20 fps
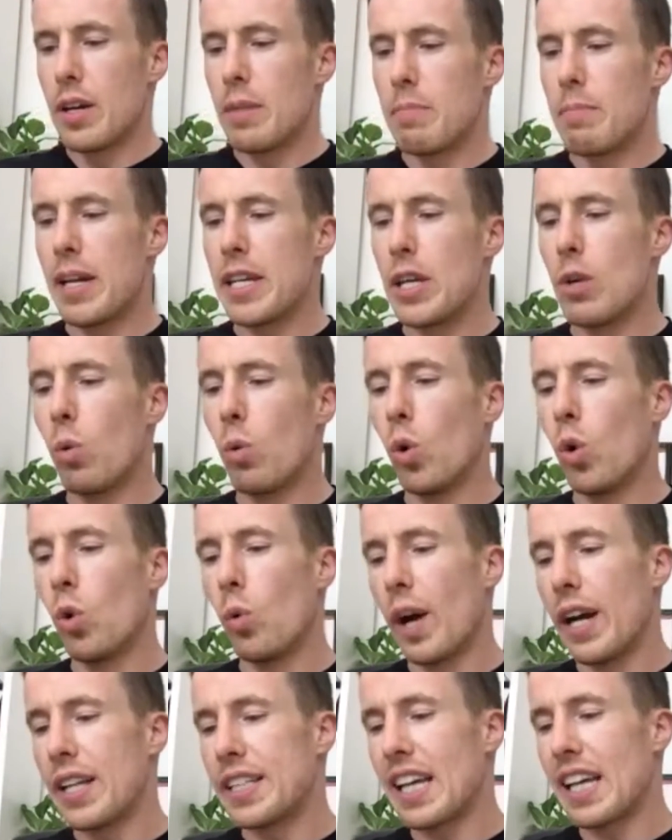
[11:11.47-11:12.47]
May you
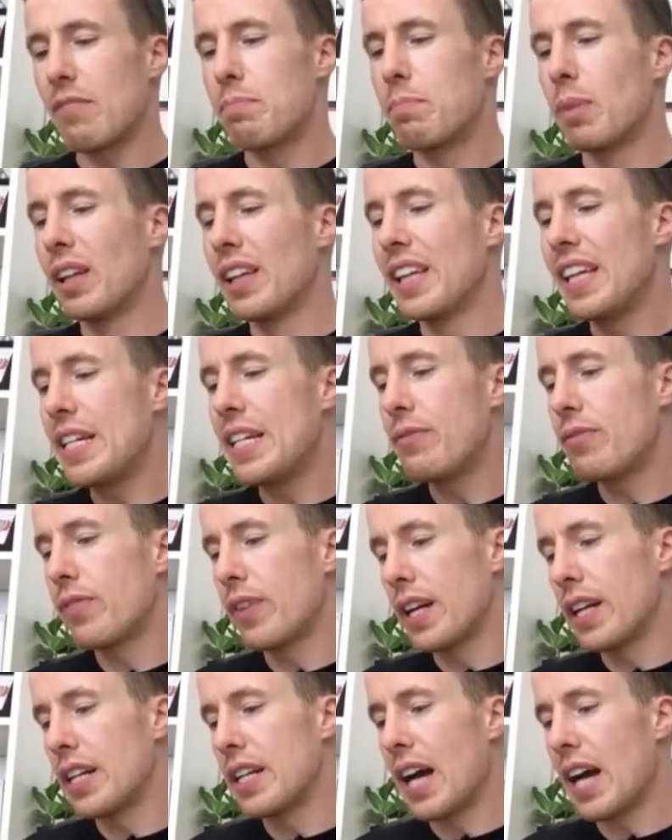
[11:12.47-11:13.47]
always have belief
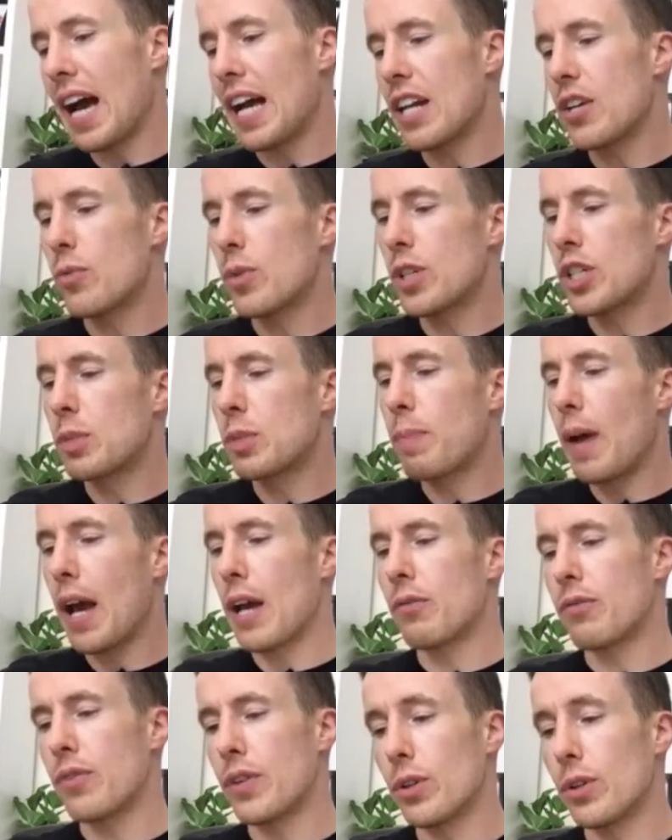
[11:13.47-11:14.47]
in and
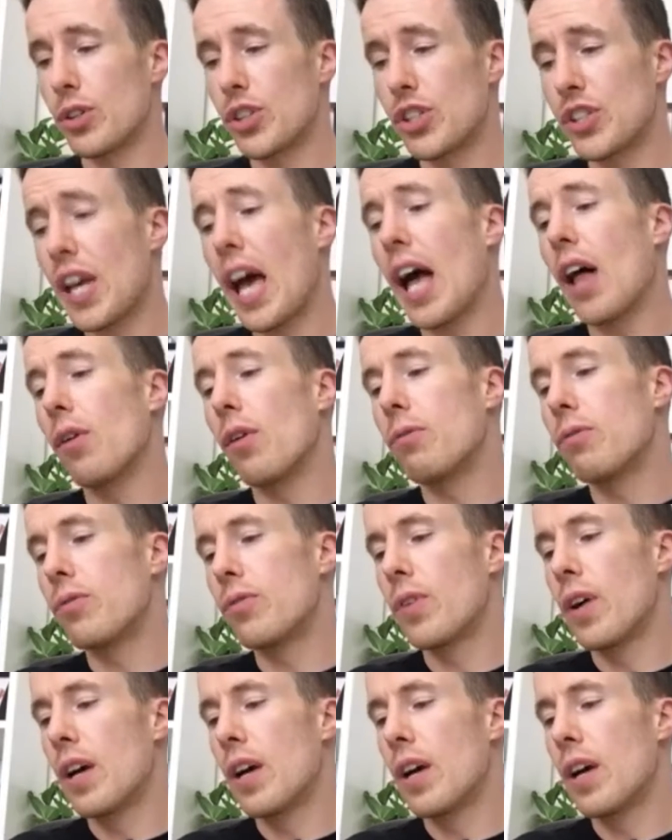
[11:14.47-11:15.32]
respect for yourself